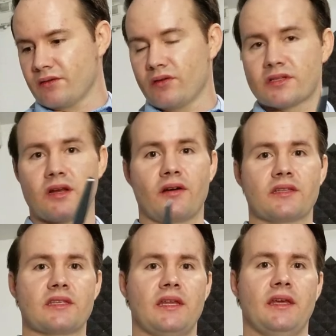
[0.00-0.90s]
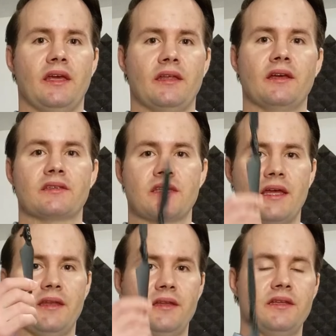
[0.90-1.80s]
and started sending it as
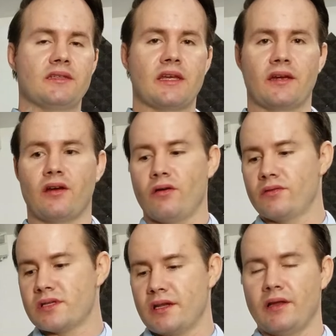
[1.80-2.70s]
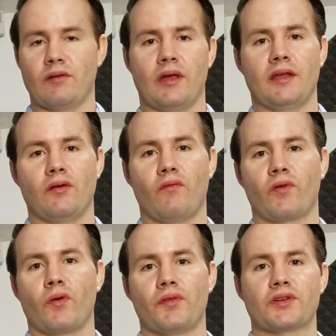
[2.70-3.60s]
send and desend codes, and it
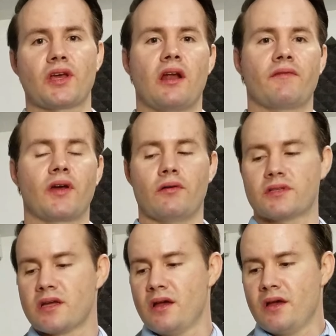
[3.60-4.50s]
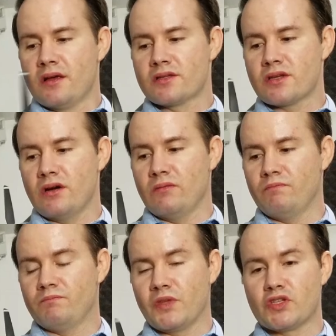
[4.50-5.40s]
overrode the shutoff codes. So
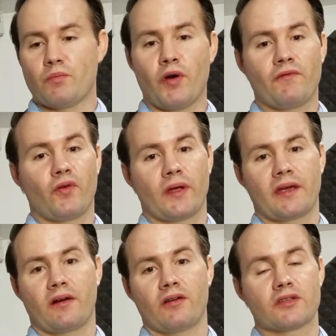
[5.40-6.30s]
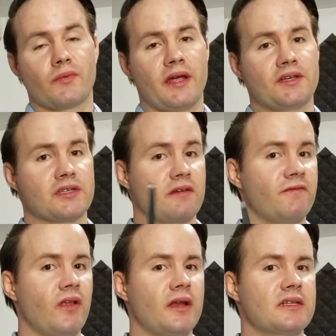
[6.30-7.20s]
the 2.4 gigahertz range is a
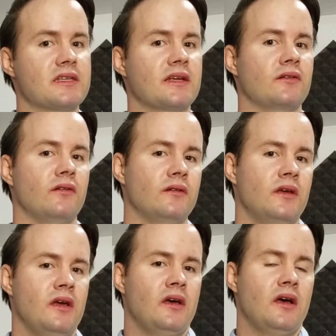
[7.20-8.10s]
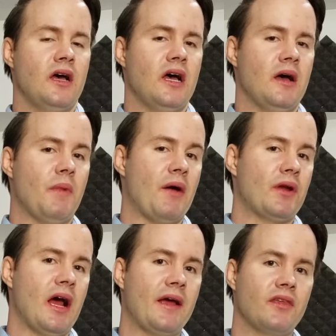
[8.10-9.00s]
flooded signal. I would
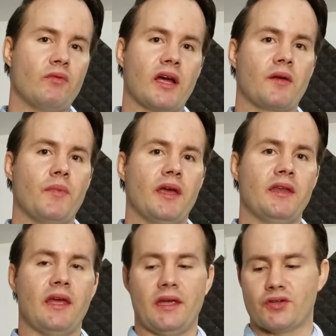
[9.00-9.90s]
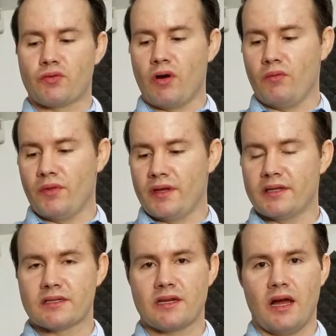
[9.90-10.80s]
highly recommend a drone that
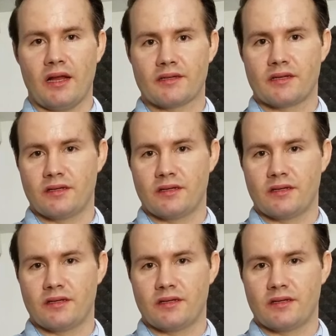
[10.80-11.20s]
does not